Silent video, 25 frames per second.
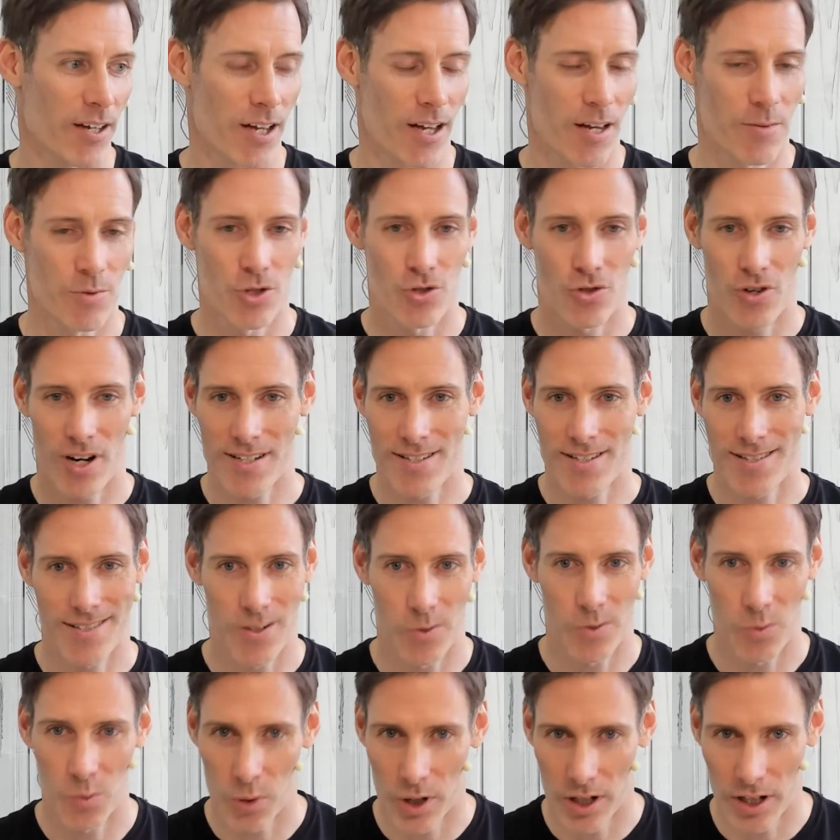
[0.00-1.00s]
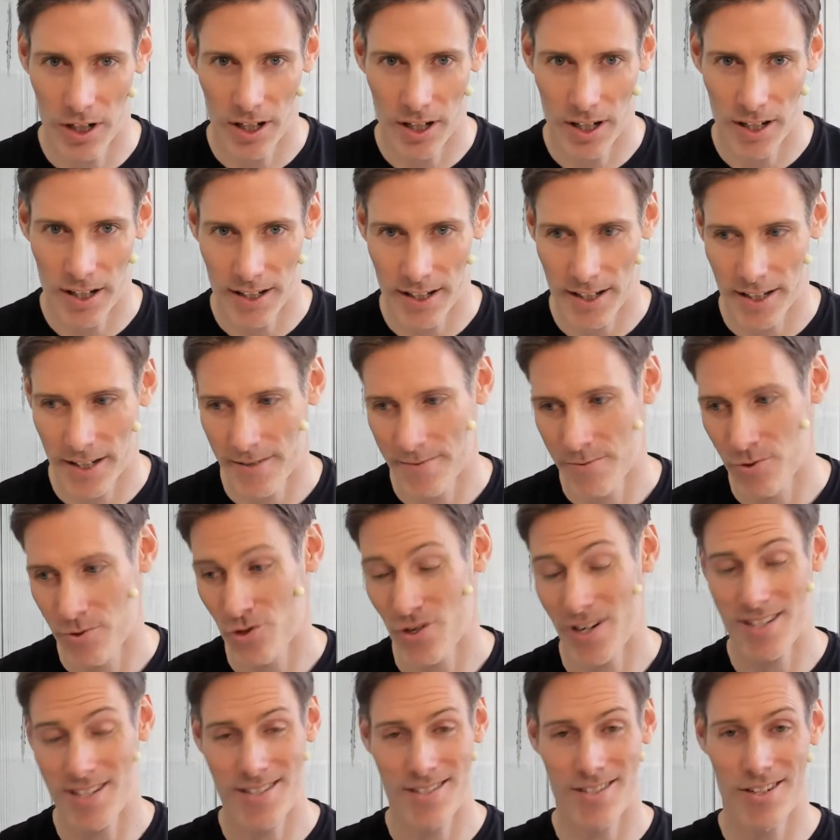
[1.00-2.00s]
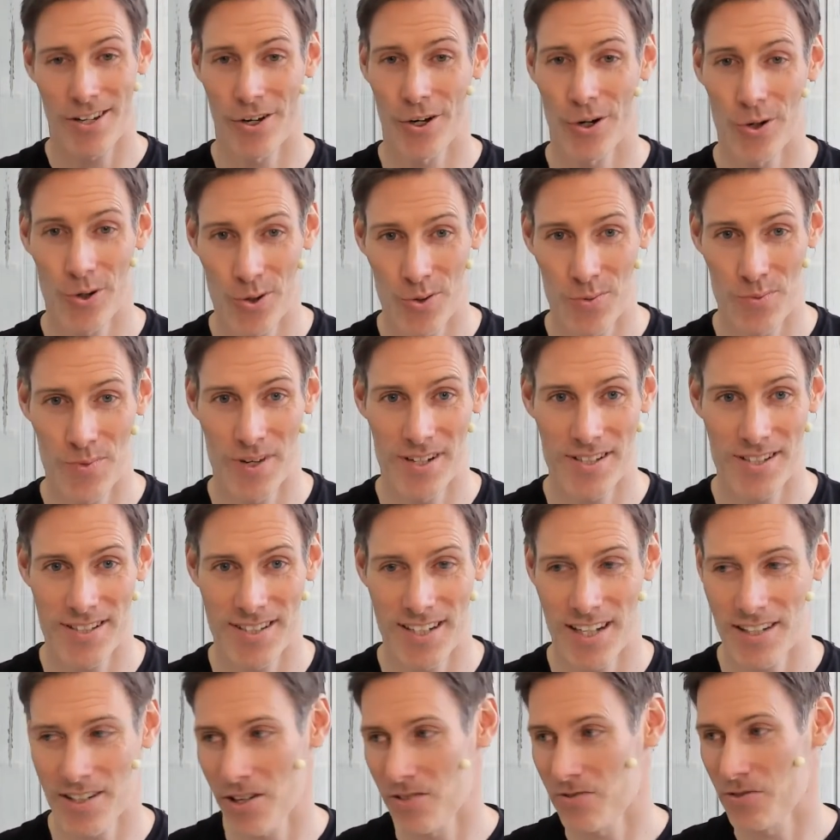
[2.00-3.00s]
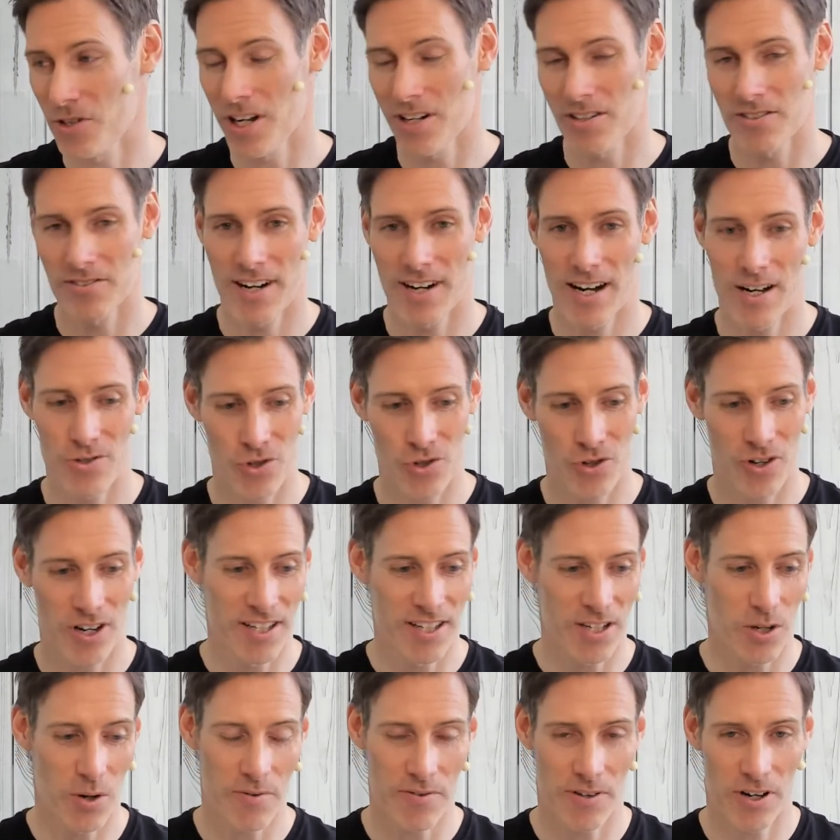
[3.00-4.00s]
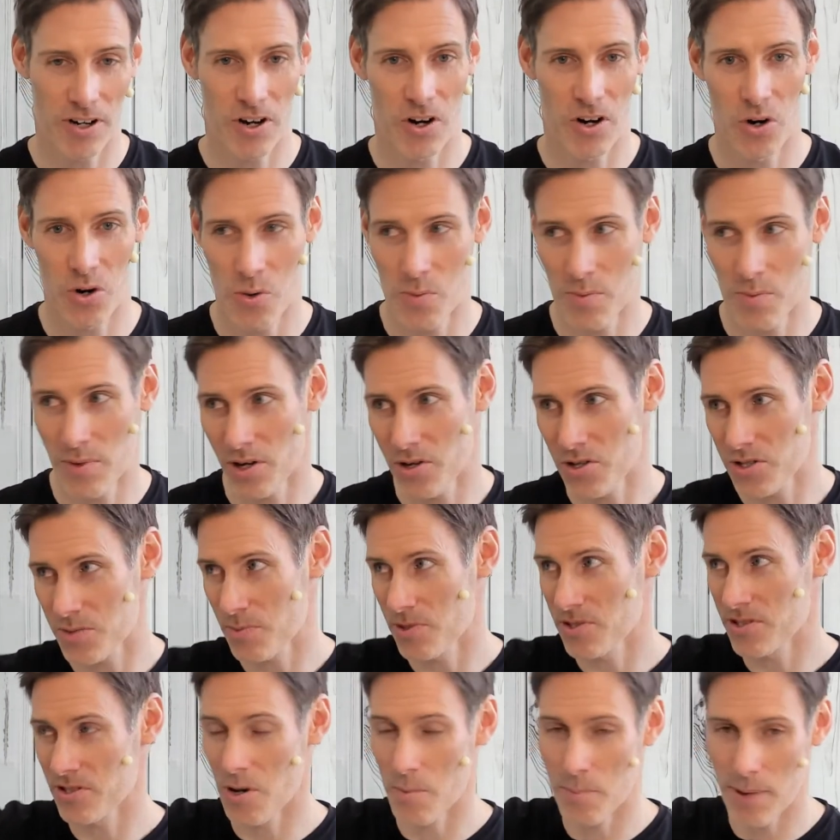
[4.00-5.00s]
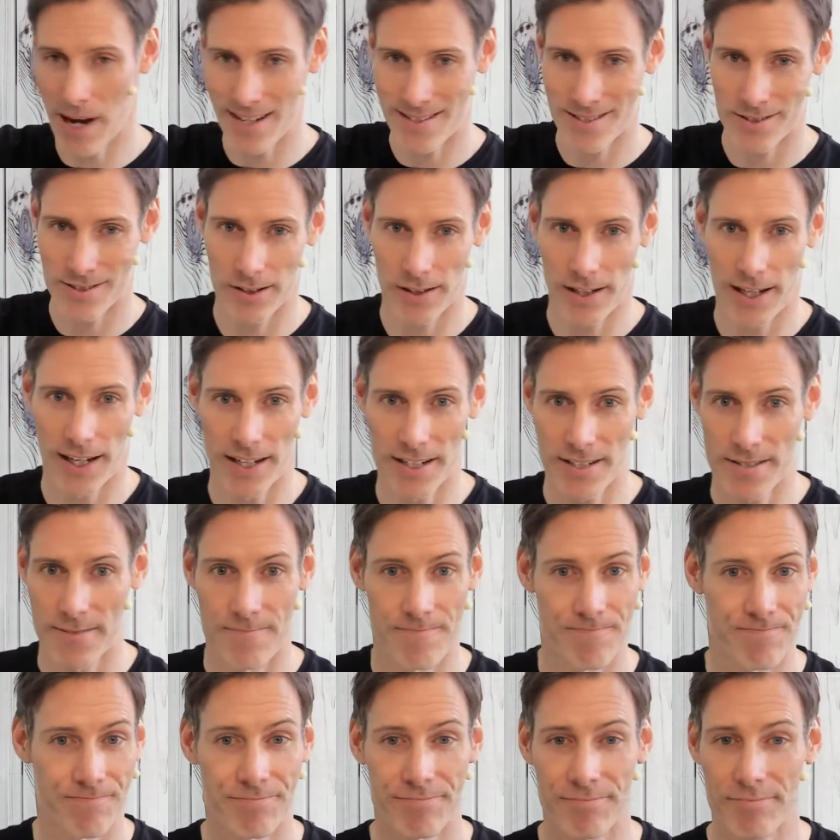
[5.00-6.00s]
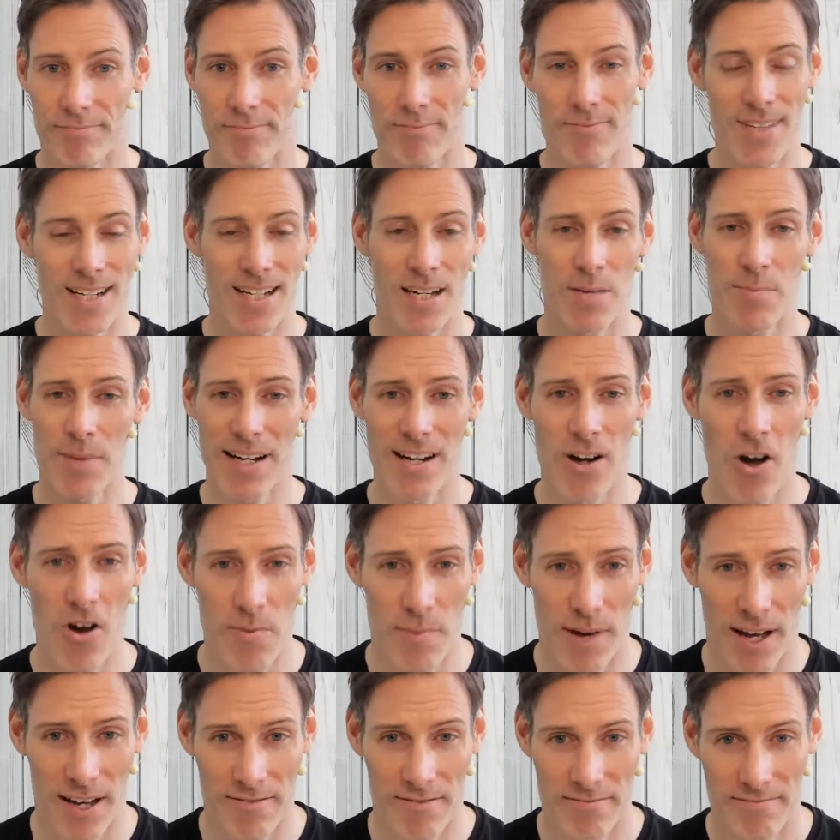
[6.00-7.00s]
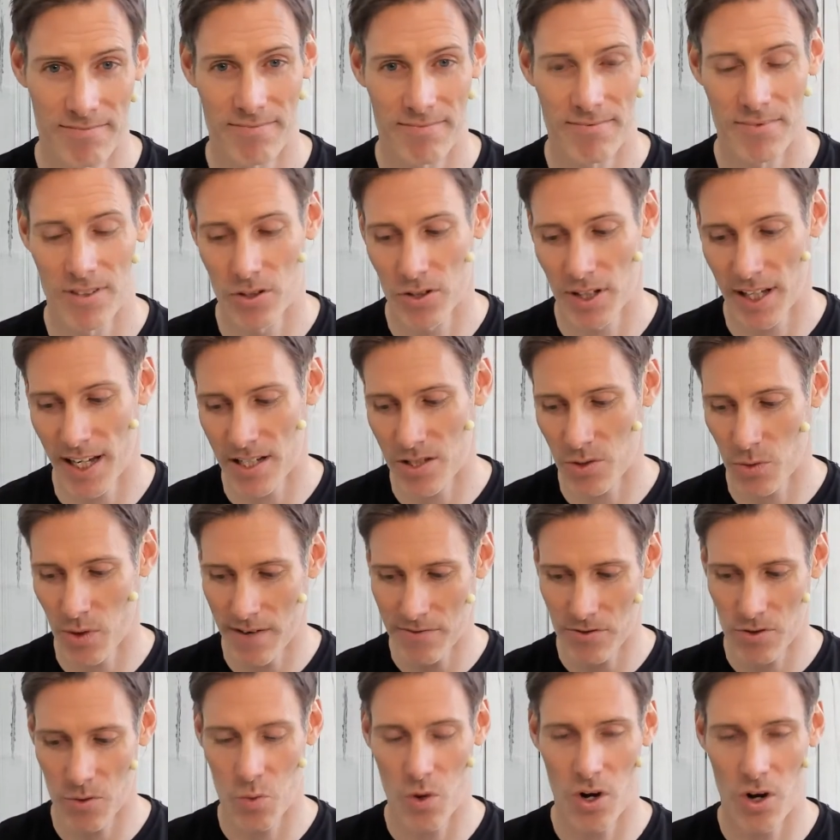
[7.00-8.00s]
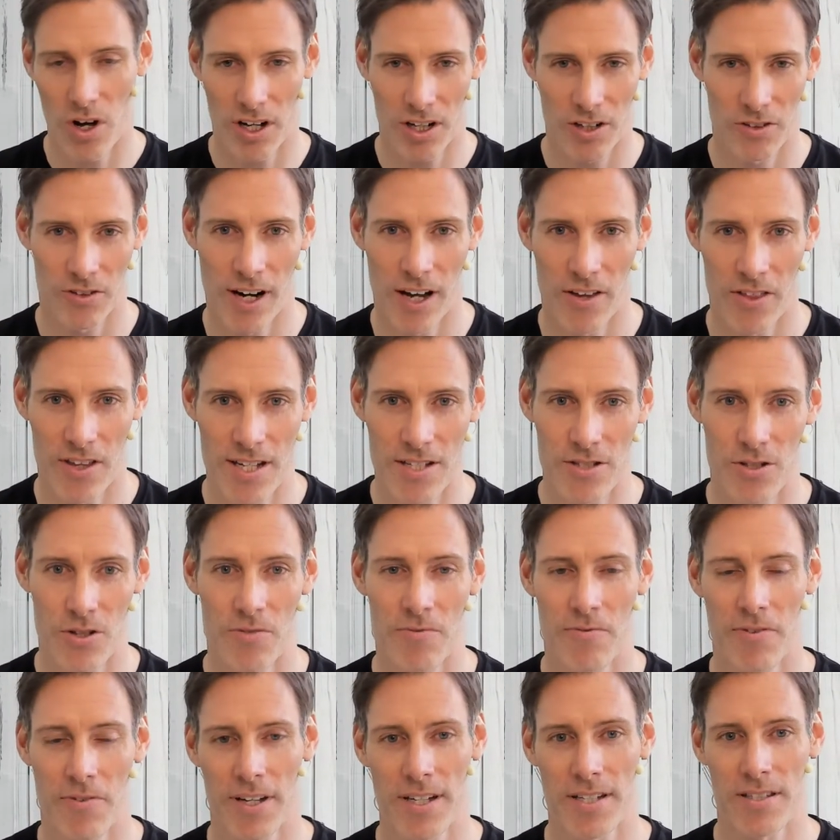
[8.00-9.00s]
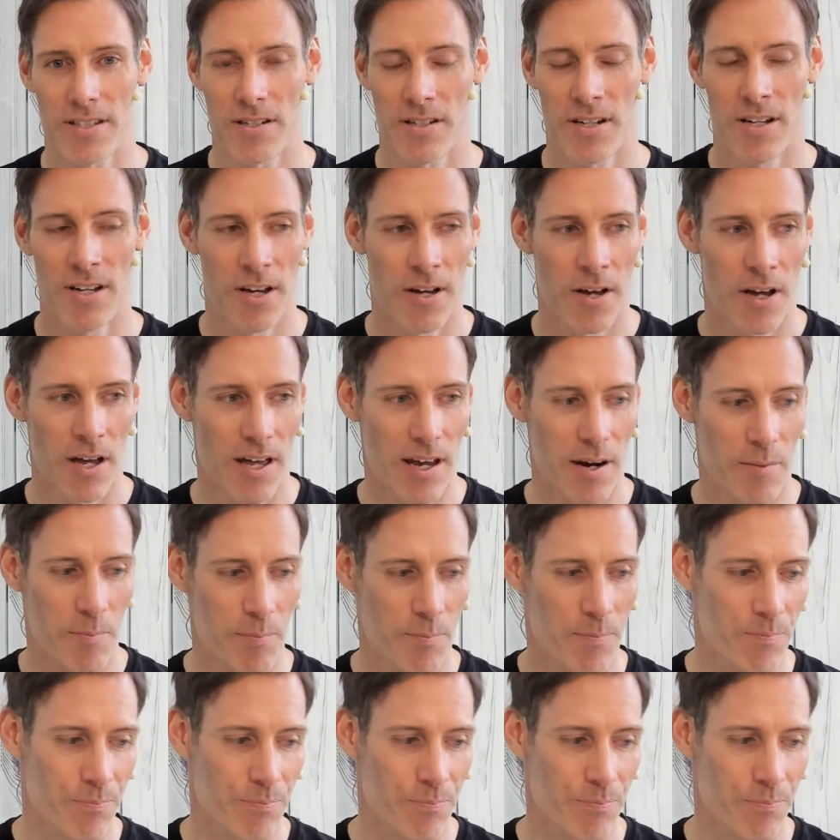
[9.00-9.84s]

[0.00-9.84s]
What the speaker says: stresses at work, stresses at home. As I said, you're running around trying to do everything at home. Your husband's not back till late. It can be a nightmare. Okay, so we have to work around these certain things and